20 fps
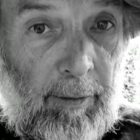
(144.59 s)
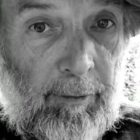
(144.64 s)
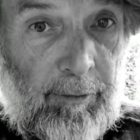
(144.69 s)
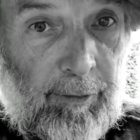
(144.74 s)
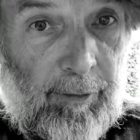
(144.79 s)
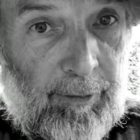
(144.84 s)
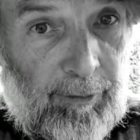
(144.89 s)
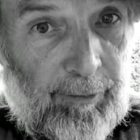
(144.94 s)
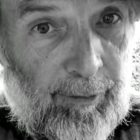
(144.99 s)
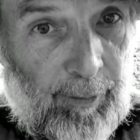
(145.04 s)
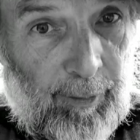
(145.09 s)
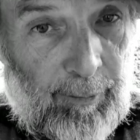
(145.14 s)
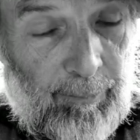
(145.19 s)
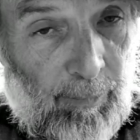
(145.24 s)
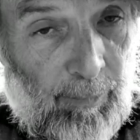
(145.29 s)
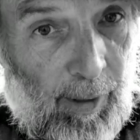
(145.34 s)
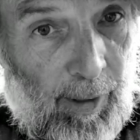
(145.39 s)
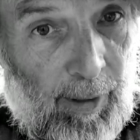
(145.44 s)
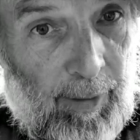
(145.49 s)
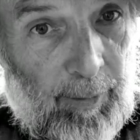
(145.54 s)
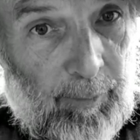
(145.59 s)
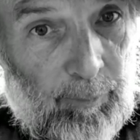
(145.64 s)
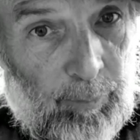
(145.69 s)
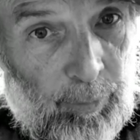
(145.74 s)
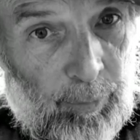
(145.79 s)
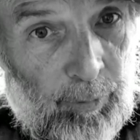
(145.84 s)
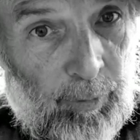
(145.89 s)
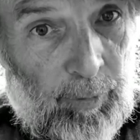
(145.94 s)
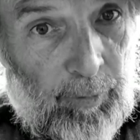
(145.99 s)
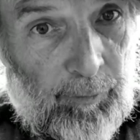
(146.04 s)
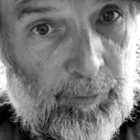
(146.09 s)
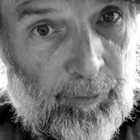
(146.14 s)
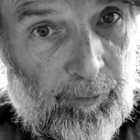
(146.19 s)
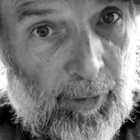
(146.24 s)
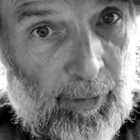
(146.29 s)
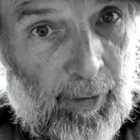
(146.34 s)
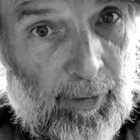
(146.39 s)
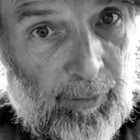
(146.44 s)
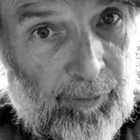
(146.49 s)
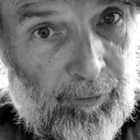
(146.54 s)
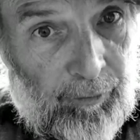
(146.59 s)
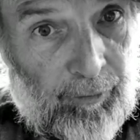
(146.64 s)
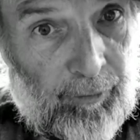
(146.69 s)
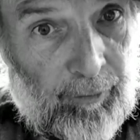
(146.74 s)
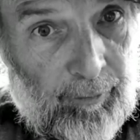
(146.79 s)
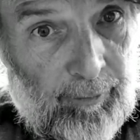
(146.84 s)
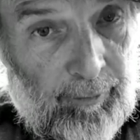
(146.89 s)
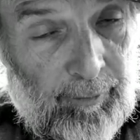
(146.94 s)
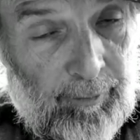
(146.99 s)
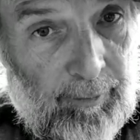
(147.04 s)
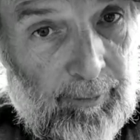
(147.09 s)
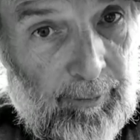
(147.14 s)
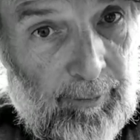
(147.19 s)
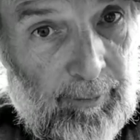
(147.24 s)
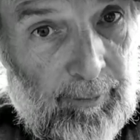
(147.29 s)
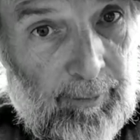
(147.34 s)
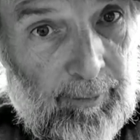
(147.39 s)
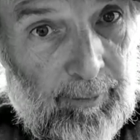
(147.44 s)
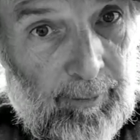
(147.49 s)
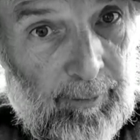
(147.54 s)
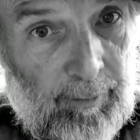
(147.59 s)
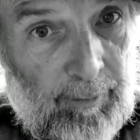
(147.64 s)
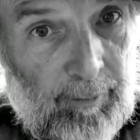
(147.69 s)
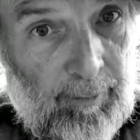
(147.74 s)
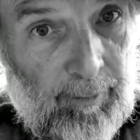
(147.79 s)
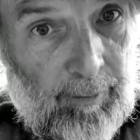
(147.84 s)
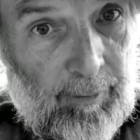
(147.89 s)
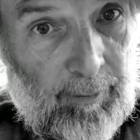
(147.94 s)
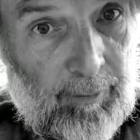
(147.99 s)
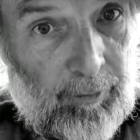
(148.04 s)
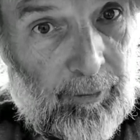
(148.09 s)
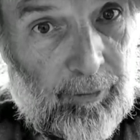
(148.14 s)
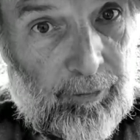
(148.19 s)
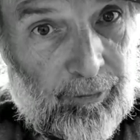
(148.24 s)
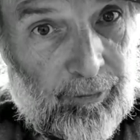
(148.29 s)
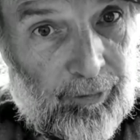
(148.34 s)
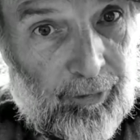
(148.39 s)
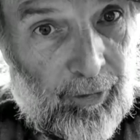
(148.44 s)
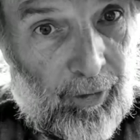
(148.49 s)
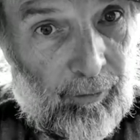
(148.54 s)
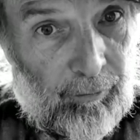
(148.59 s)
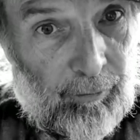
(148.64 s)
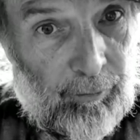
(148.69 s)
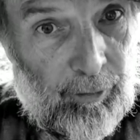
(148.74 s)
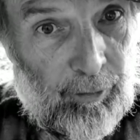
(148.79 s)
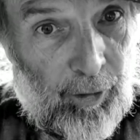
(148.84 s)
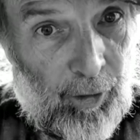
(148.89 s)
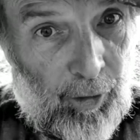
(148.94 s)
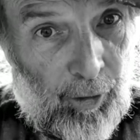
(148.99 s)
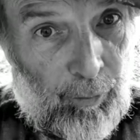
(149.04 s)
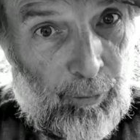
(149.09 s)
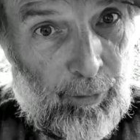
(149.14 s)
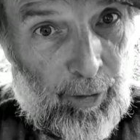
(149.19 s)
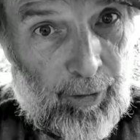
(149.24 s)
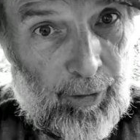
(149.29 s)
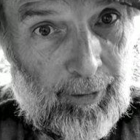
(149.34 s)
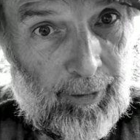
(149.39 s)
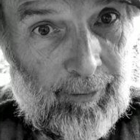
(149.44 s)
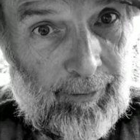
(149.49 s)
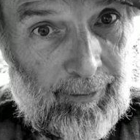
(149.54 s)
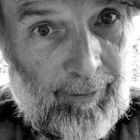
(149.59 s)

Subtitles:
She looks like a Mayan princess. She's so glowing.